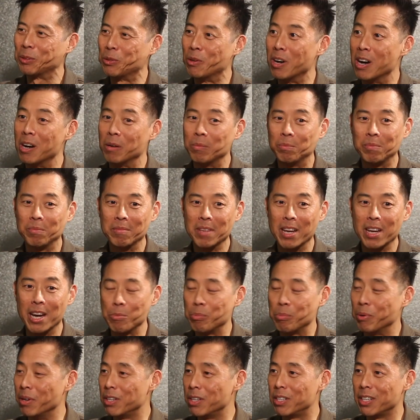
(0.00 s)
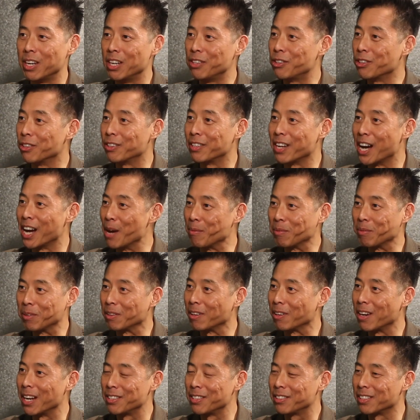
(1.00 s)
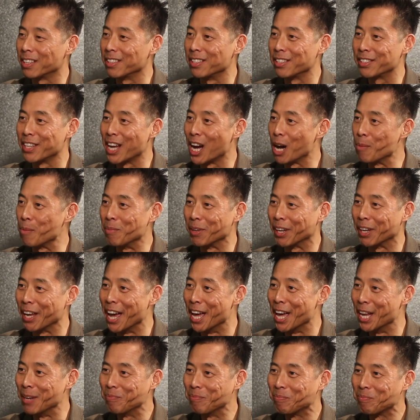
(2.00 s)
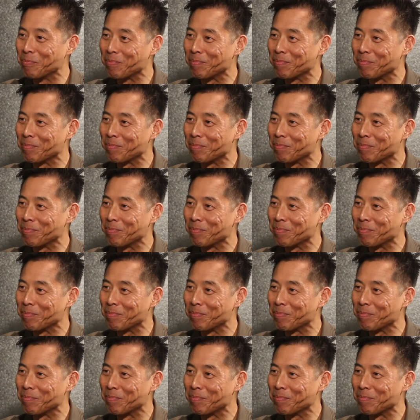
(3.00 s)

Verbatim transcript: Well, I appreciate your time. Congrats on this album again.